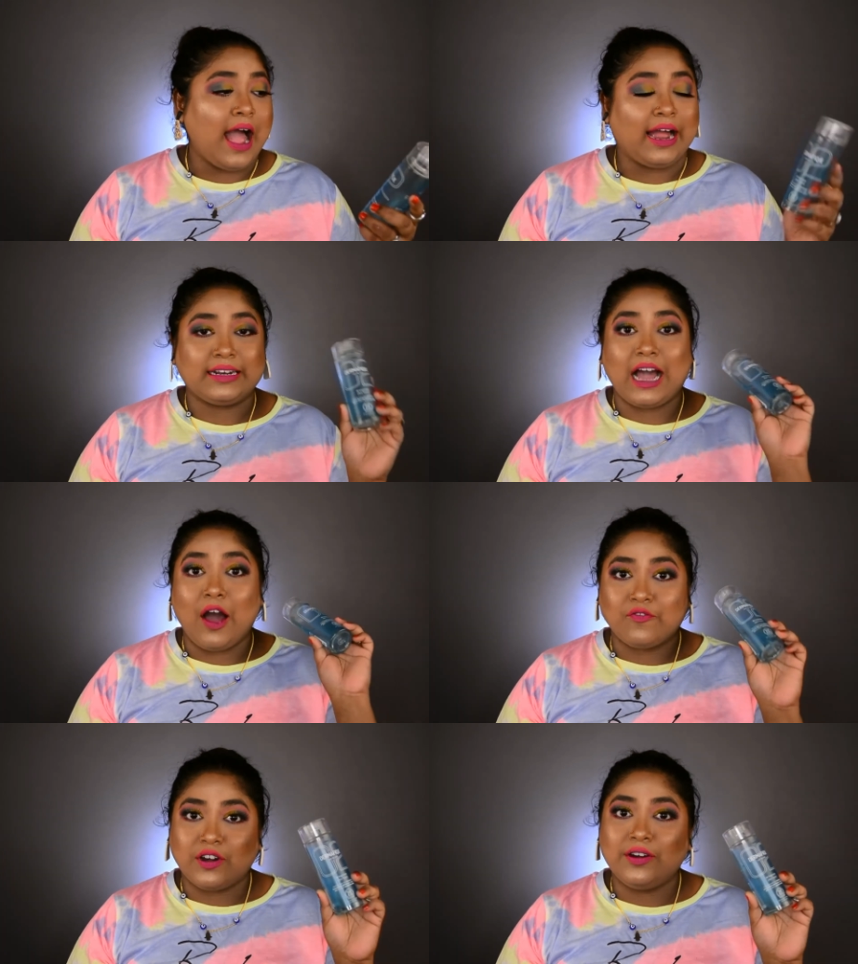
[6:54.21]
and
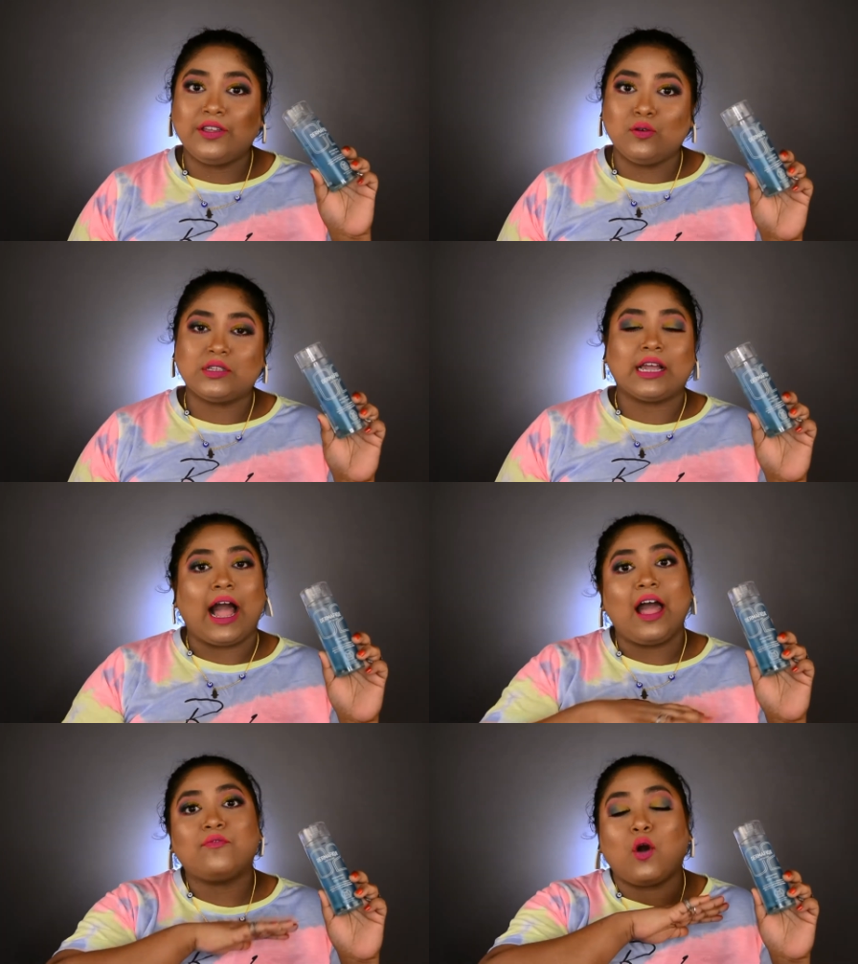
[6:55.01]
after using
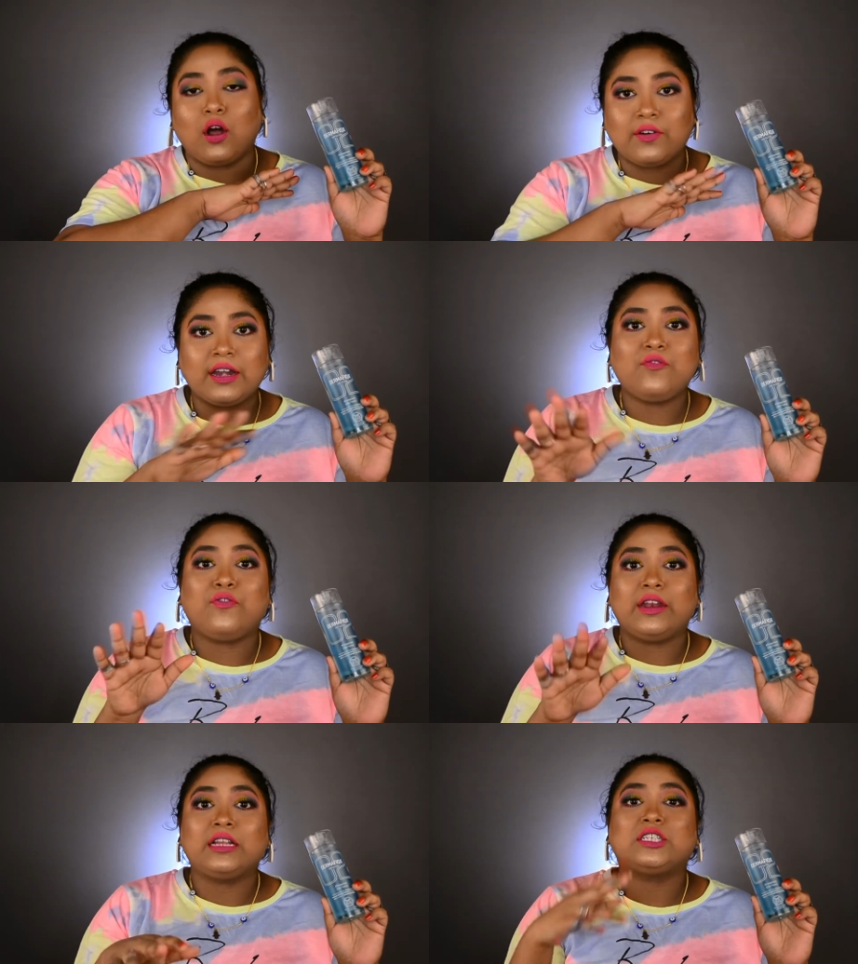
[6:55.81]
I have already
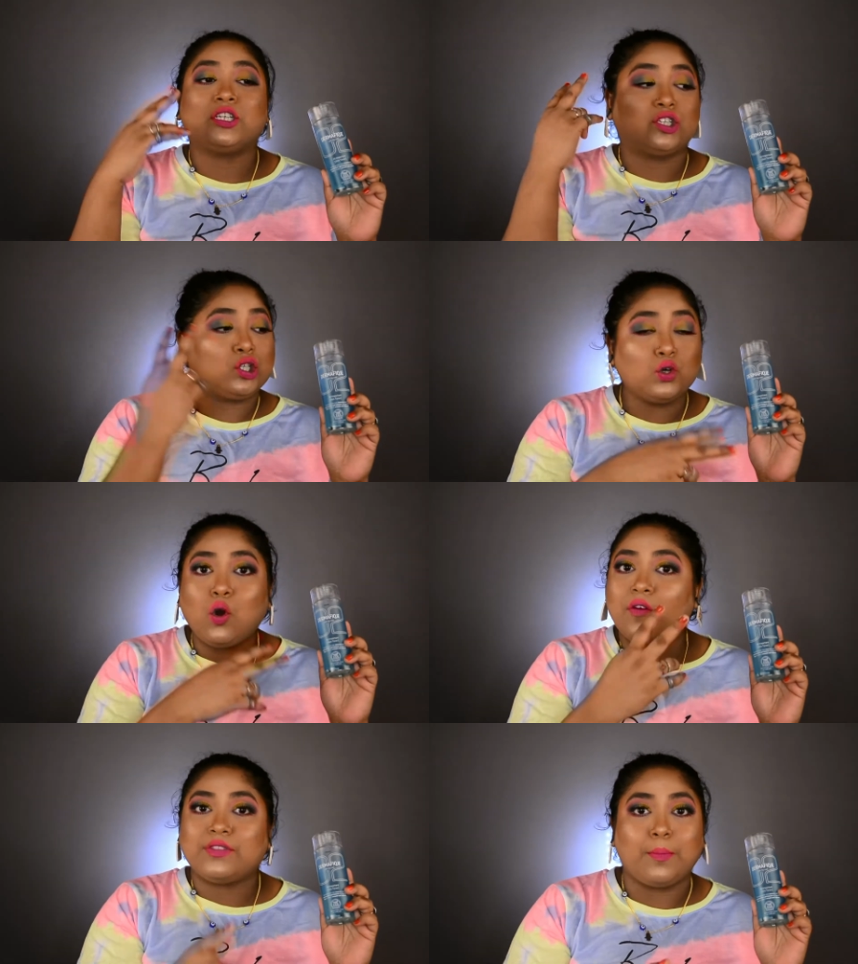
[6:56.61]
finished two
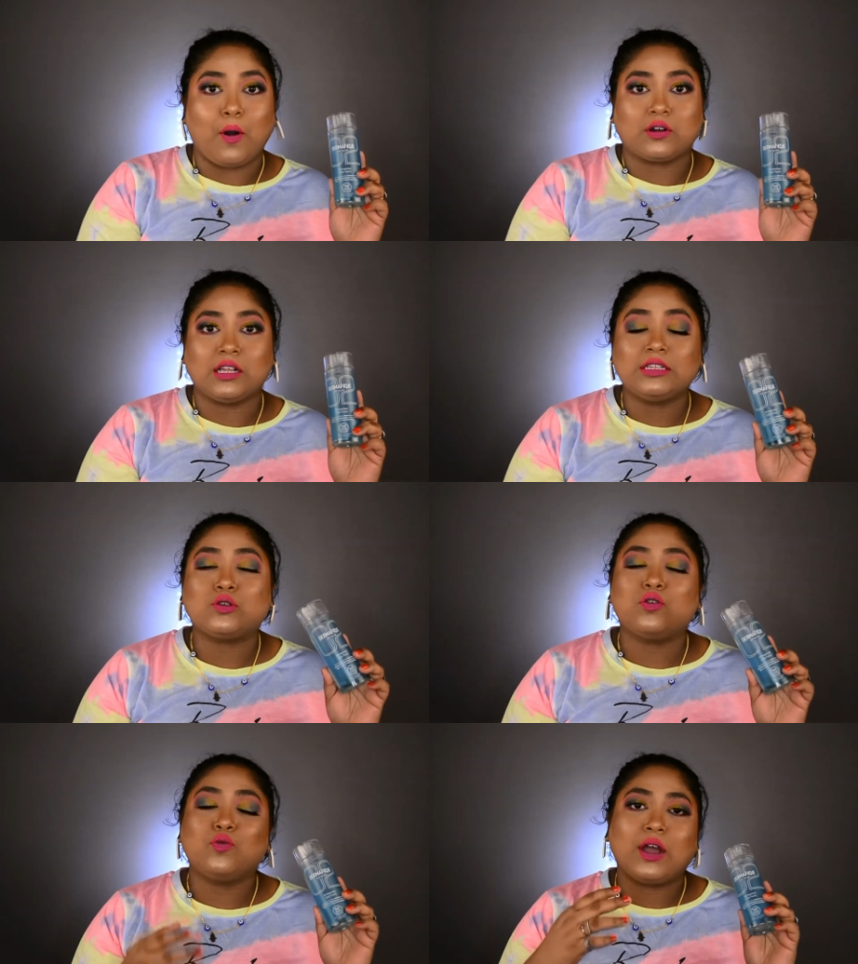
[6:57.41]
of the bottles so
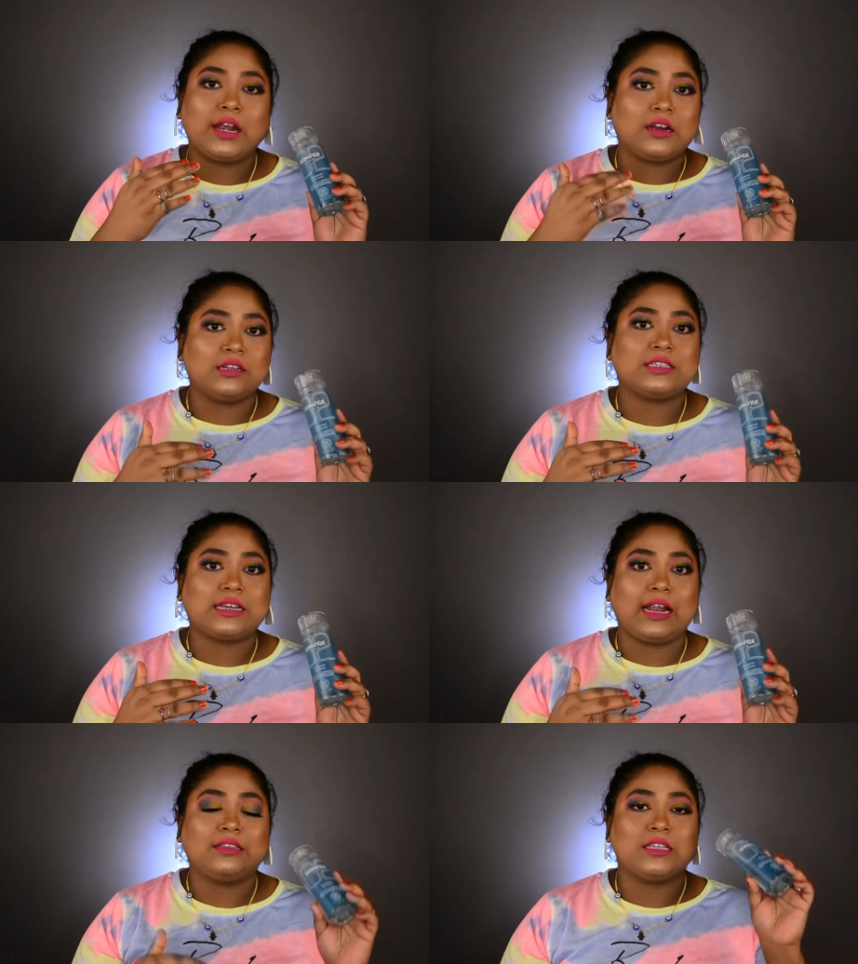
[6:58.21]
you can
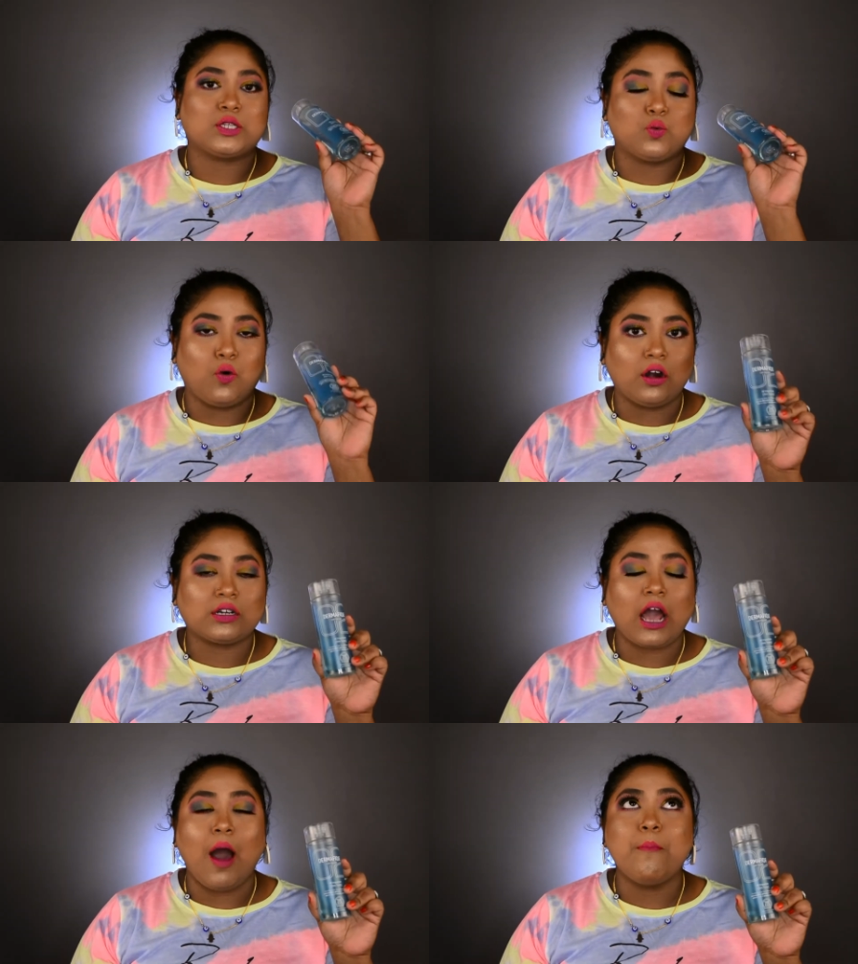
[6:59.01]
understand this
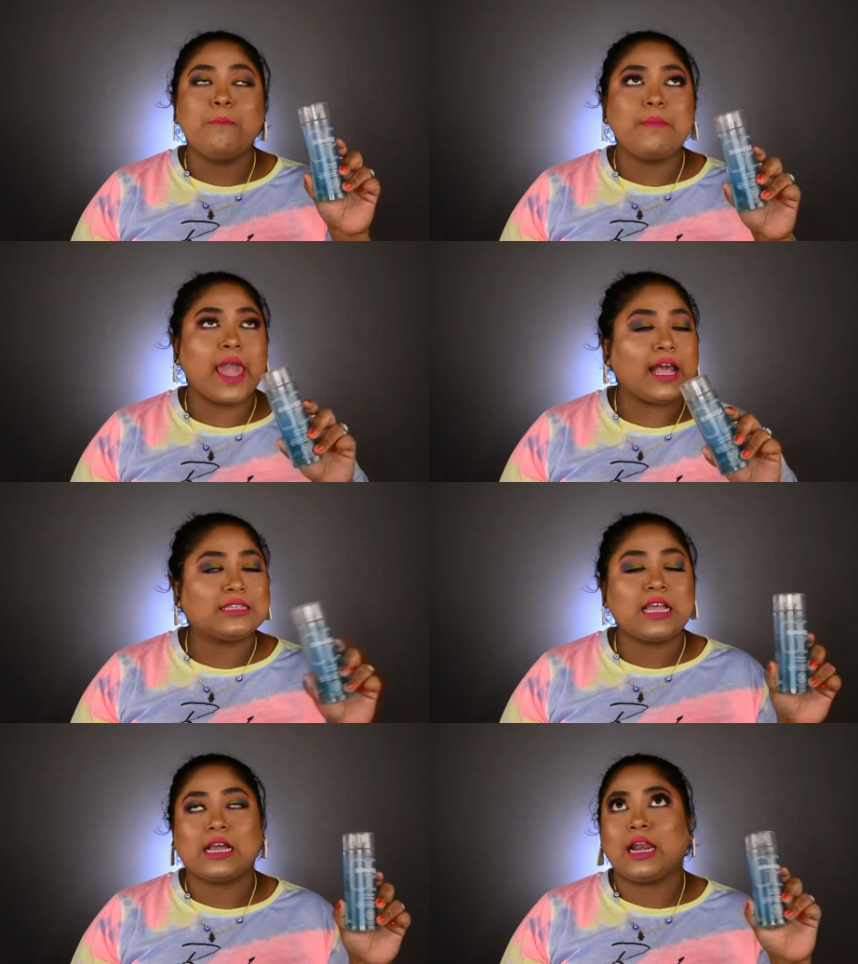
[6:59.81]
worked
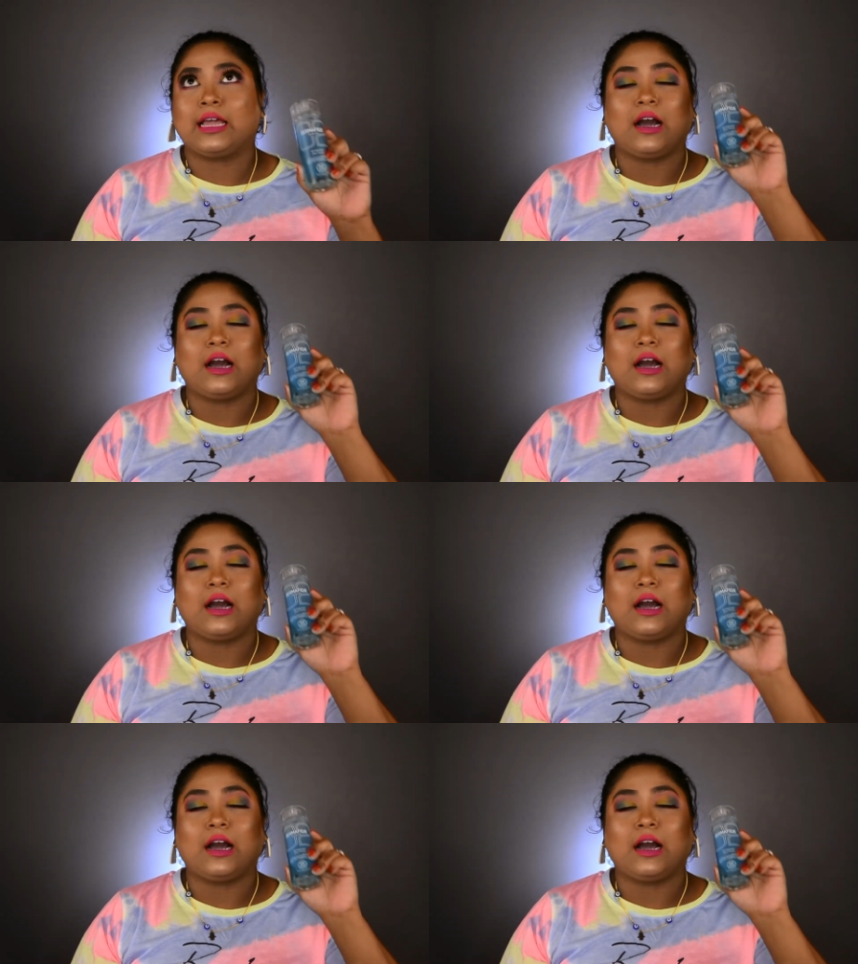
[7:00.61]
amazing like